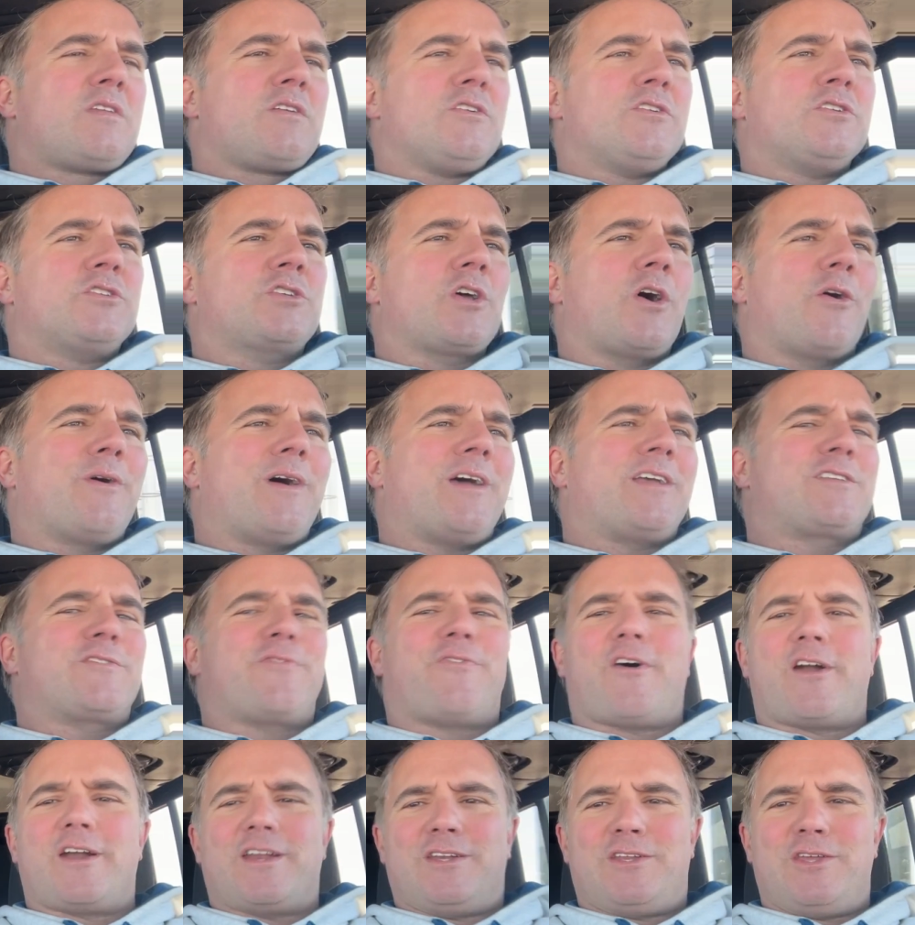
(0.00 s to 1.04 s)
so it's
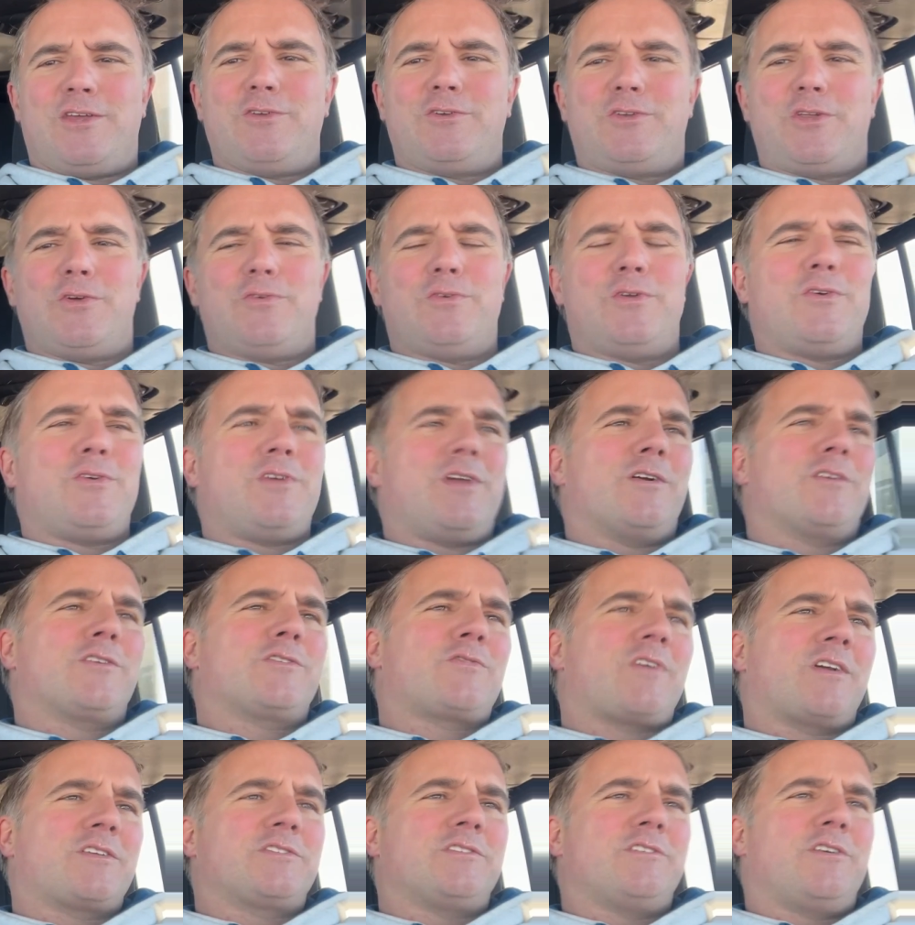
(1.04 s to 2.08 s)
funny. Do you do New Year's
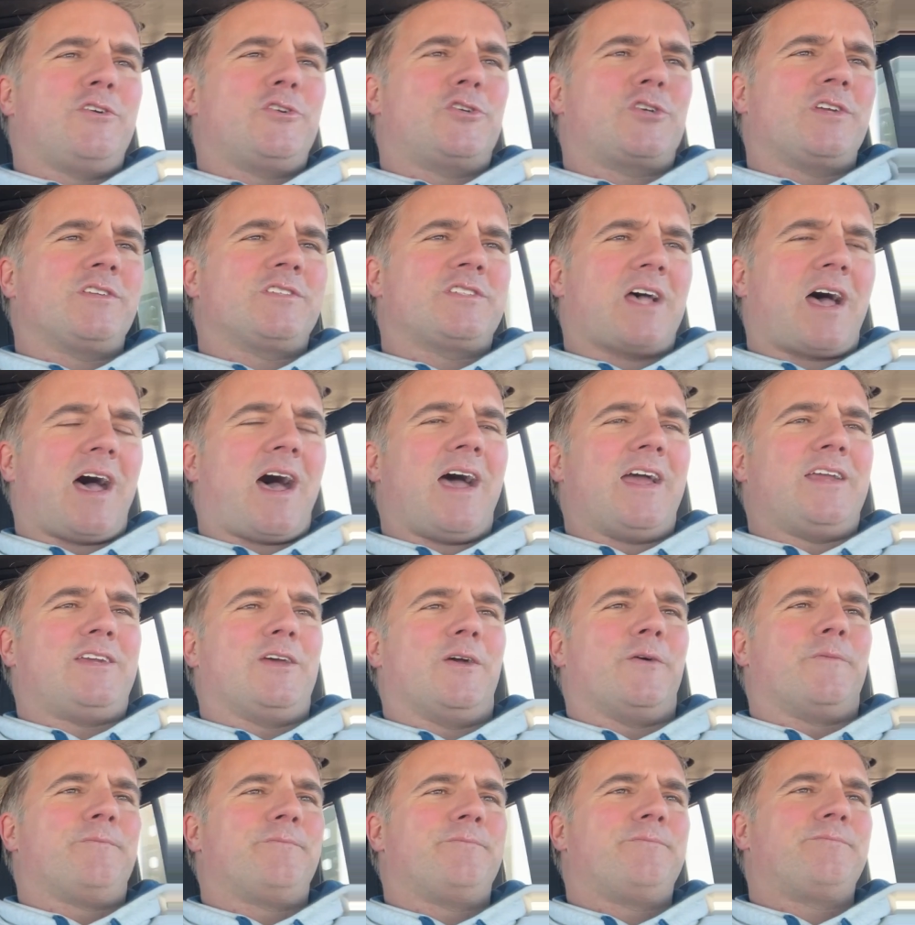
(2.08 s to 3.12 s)
resolutions? I do.